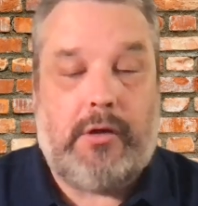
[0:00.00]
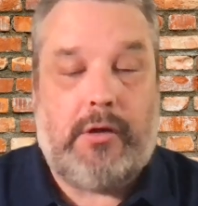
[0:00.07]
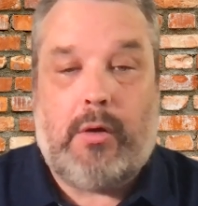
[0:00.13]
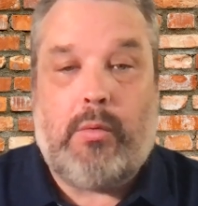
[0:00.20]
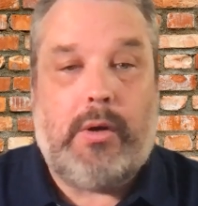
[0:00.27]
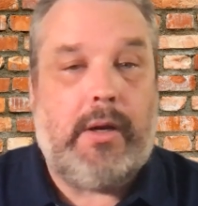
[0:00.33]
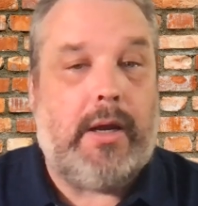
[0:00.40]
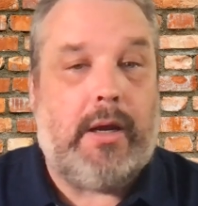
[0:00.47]
No
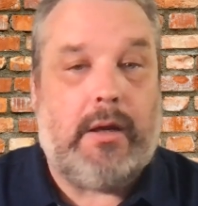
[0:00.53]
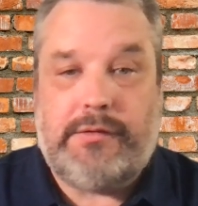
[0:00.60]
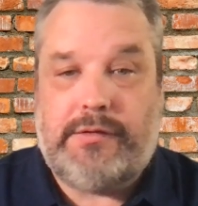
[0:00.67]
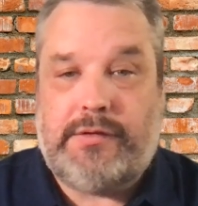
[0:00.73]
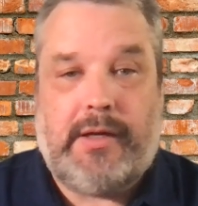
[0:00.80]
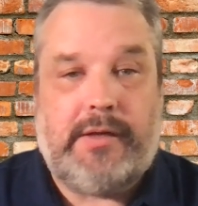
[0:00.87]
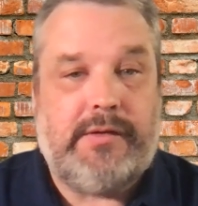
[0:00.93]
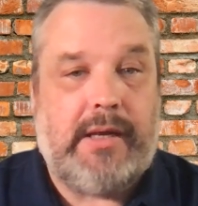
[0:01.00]
one
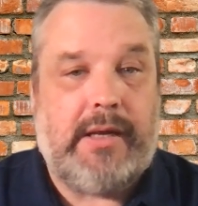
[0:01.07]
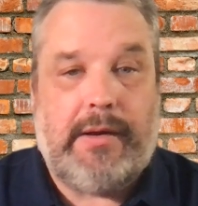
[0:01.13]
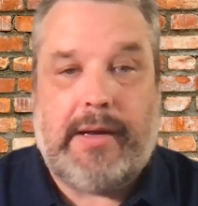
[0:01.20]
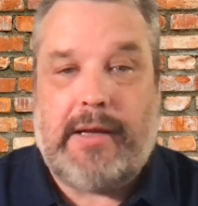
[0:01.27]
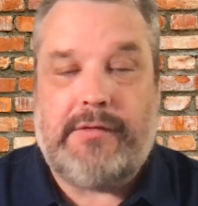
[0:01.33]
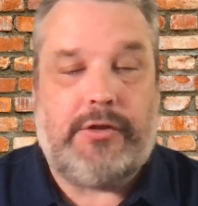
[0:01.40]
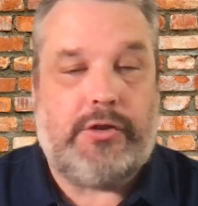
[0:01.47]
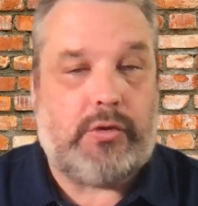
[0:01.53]
else has
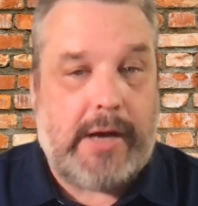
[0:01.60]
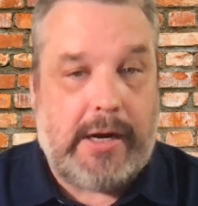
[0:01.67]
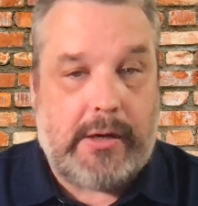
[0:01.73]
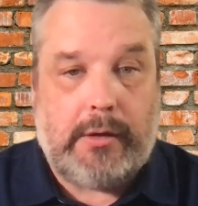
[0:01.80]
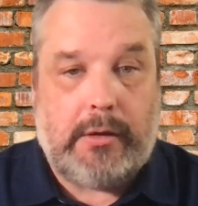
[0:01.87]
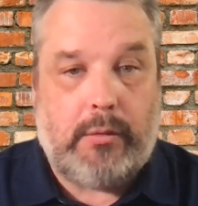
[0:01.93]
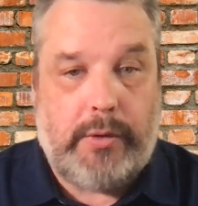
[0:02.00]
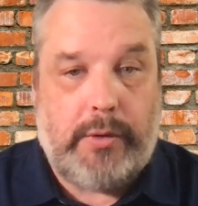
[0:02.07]
has the track
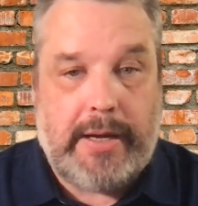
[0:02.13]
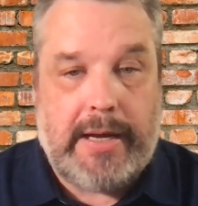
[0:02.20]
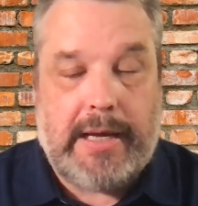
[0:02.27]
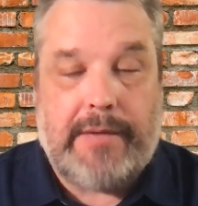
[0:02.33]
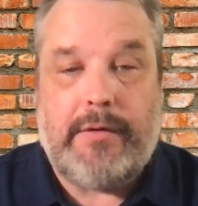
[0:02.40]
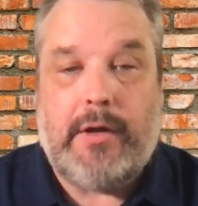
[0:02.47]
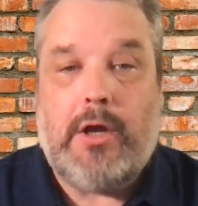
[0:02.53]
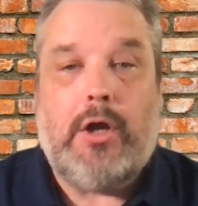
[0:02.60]
record we
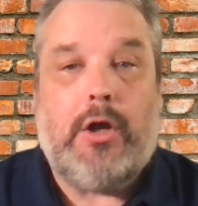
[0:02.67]
have.